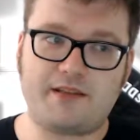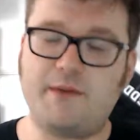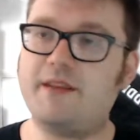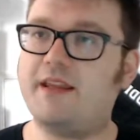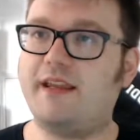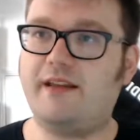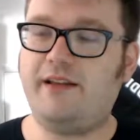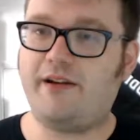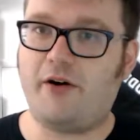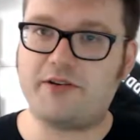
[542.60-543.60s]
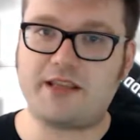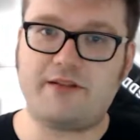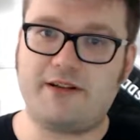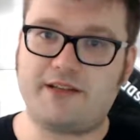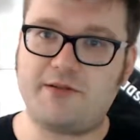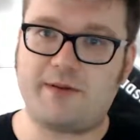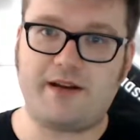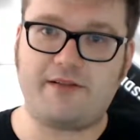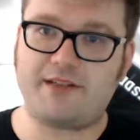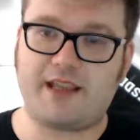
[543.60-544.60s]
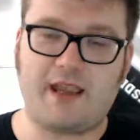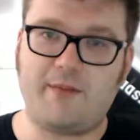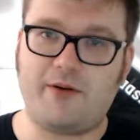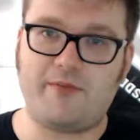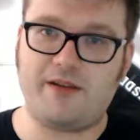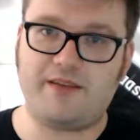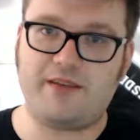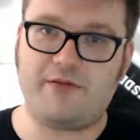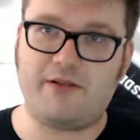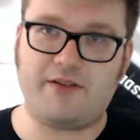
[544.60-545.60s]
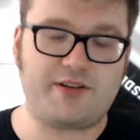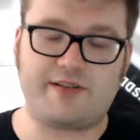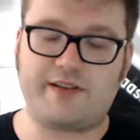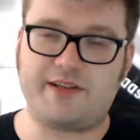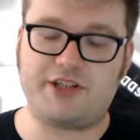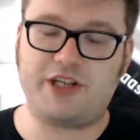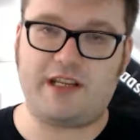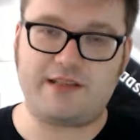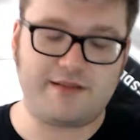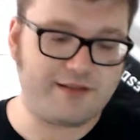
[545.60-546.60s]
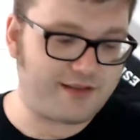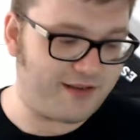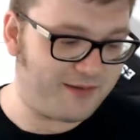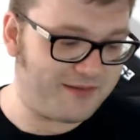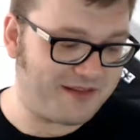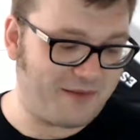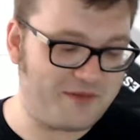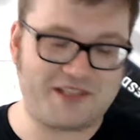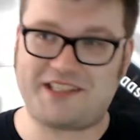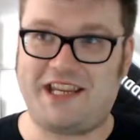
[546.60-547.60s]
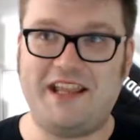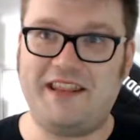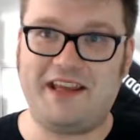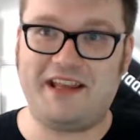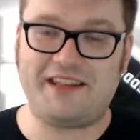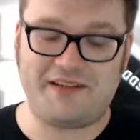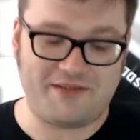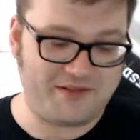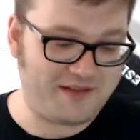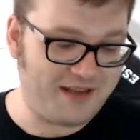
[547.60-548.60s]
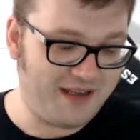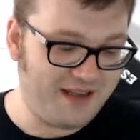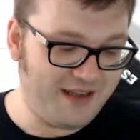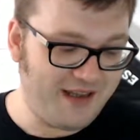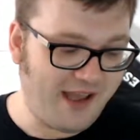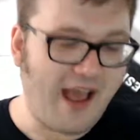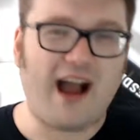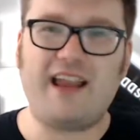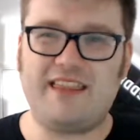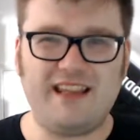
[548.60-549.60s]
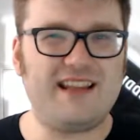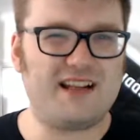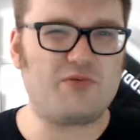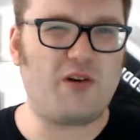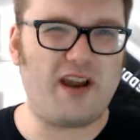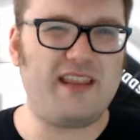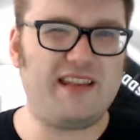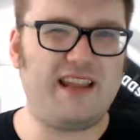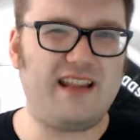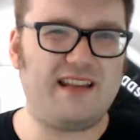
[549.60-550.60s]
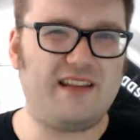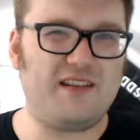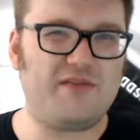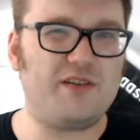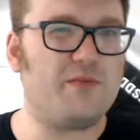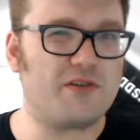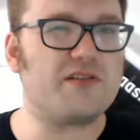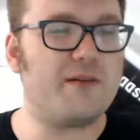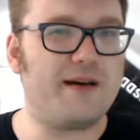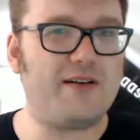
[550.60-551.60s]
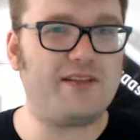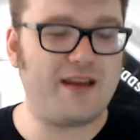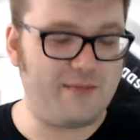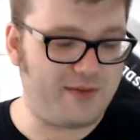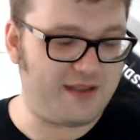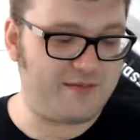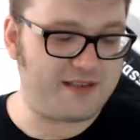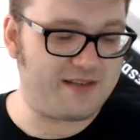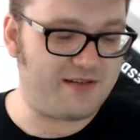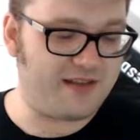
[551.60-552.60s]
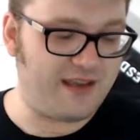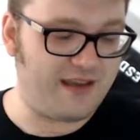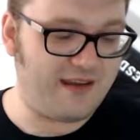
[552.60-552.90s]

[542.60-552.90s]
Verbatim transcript: of the auxiliary superheroes they came up with were just utter shit, so I'm just saying that they were, I think that's why the film wasn't about them, but they were still there.